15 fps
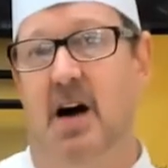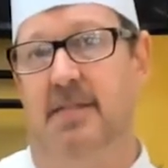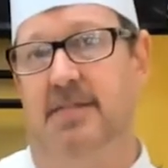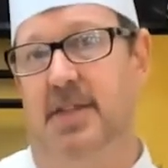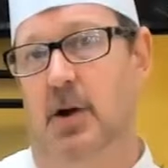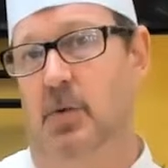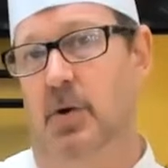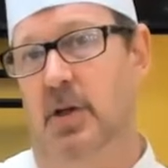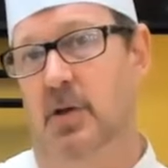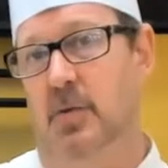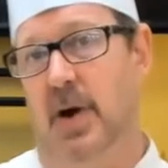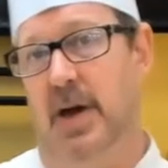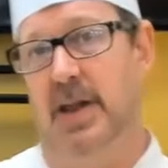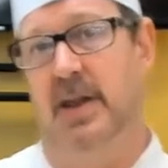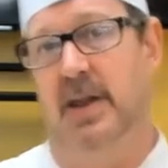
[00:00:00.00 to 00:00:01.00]
They're really
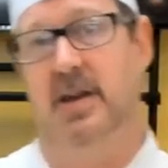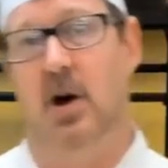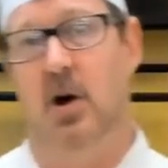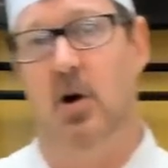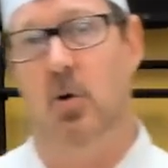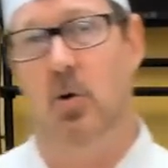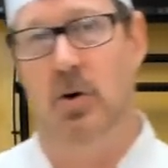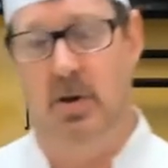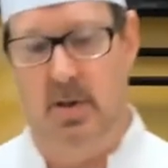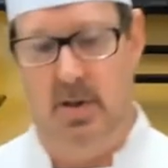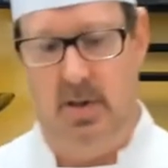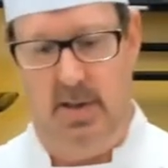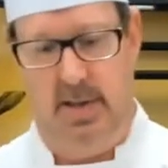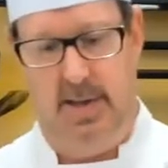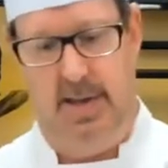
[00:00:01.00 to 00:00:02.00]
ready to go.
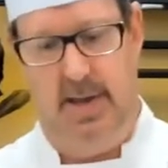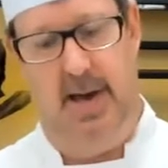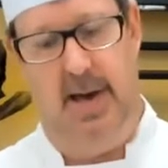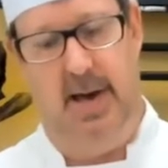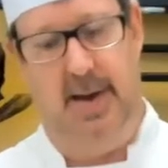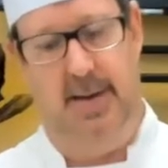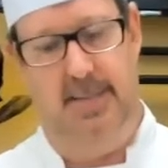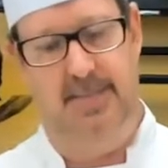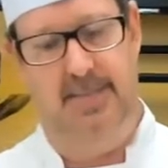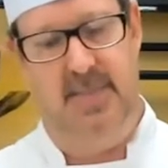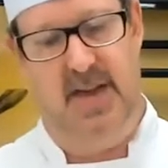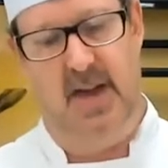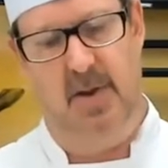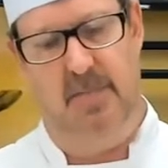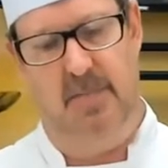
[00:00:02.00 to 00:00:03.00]
They
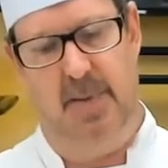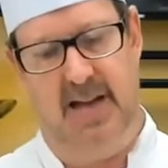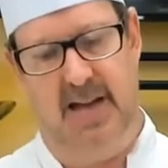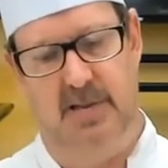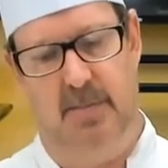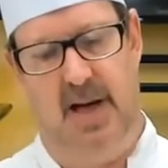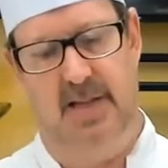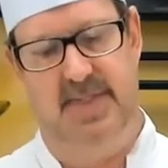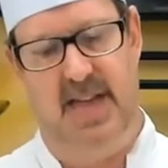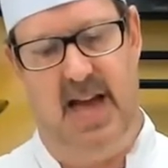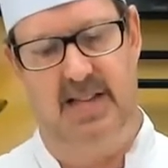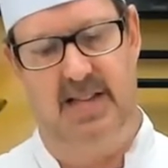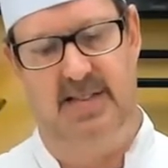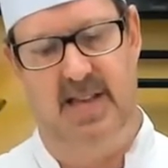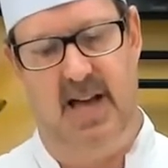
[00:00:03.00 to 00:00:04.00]
come in packs about
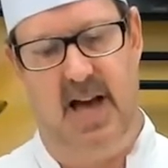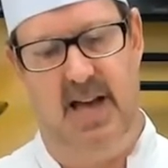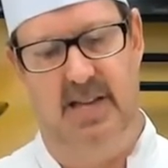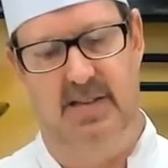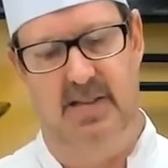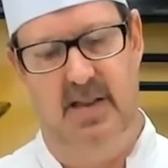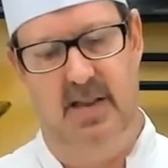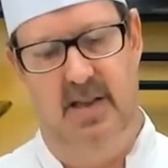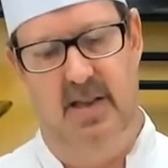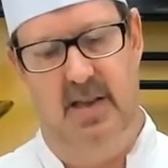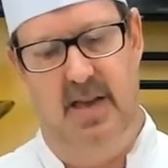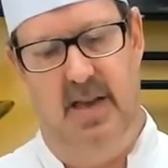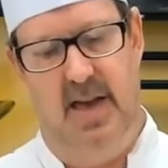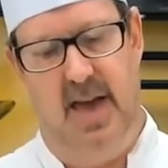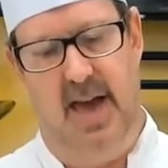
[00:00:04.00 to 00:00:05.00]
that size.
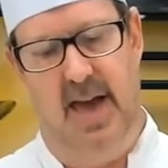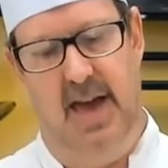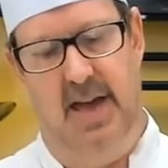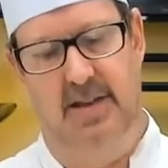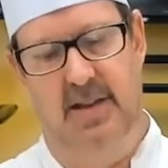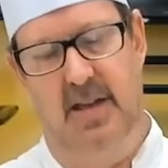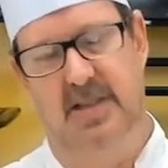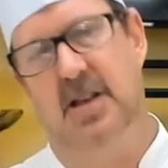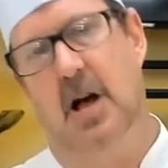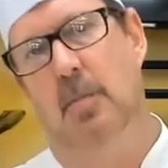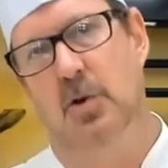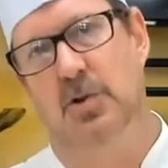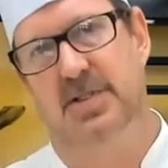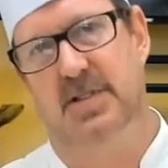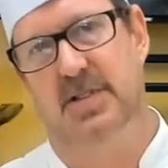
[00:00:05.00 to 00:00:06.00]
And it's
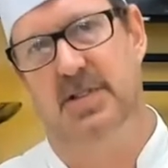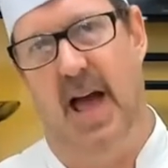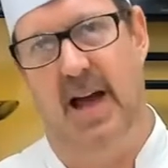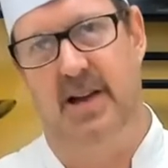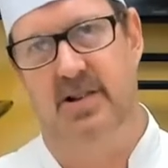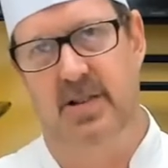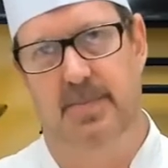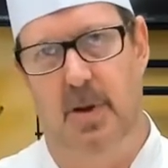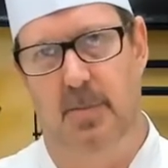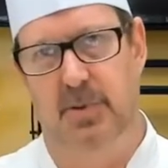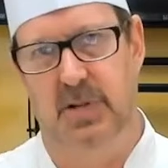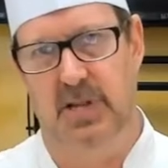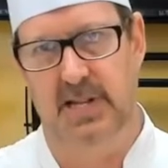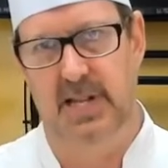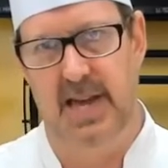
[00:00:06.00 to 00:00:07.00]
almost actually
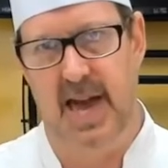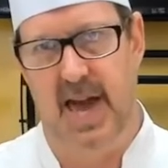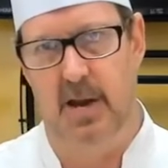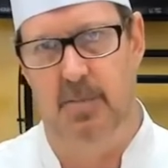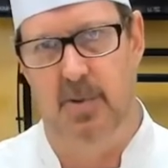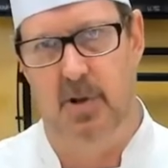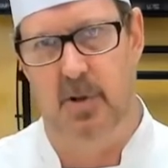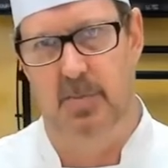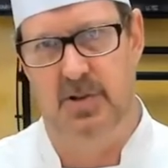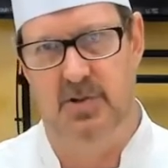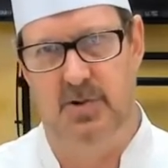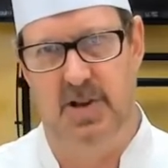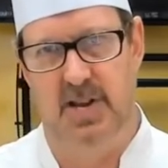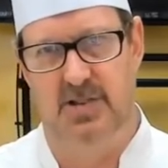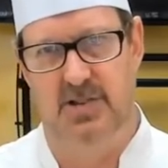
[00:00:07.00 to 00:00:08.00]
completely edible, but
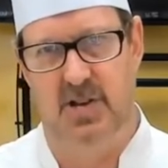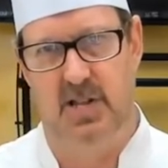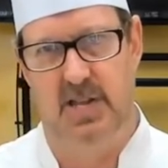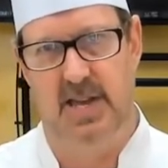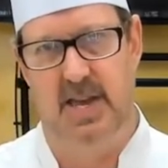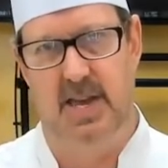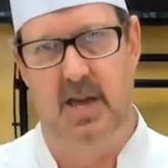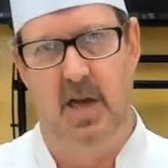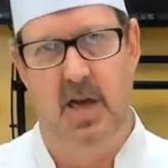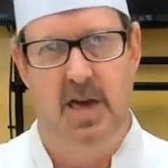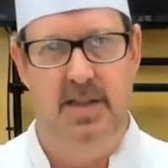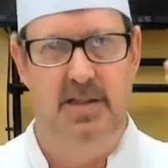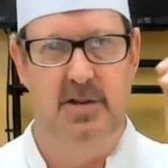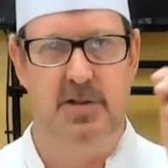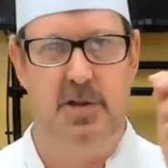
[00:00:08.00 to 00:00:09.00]
traditionally
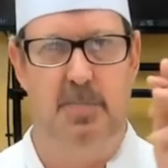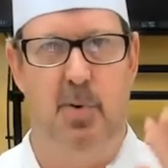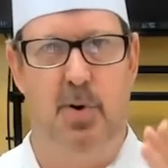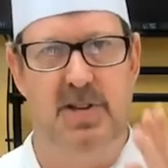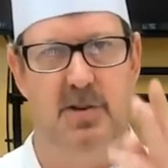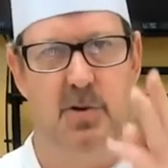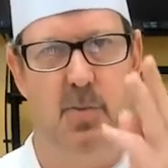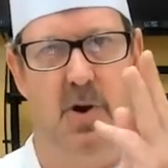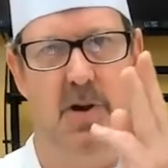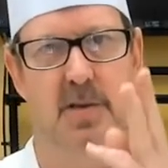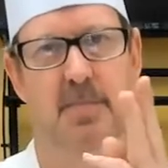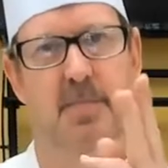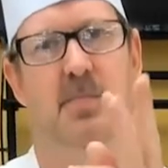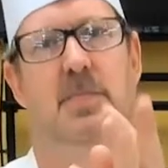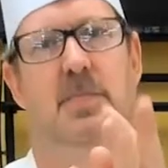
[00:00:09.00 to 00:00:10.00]
there's a point where
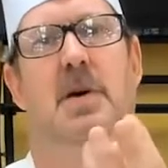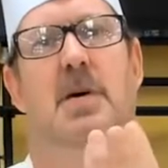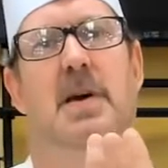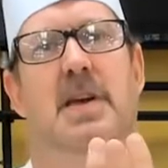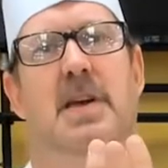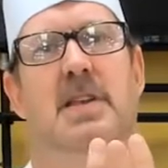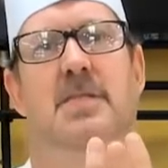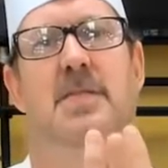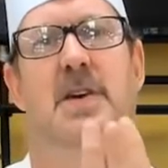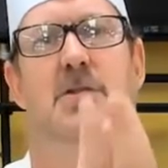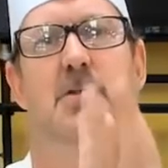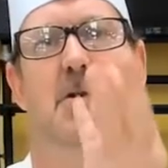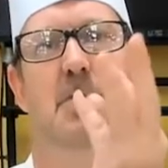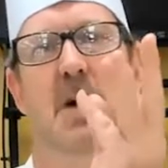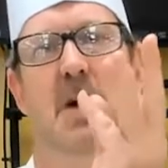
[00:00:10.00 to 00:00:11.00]
the
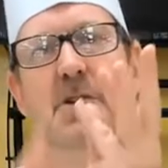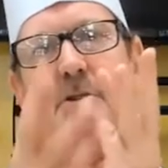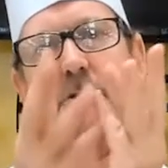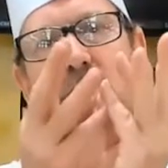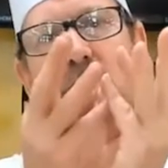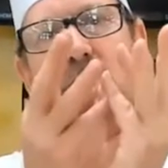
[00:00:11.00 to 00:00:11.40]
individual mushrooms come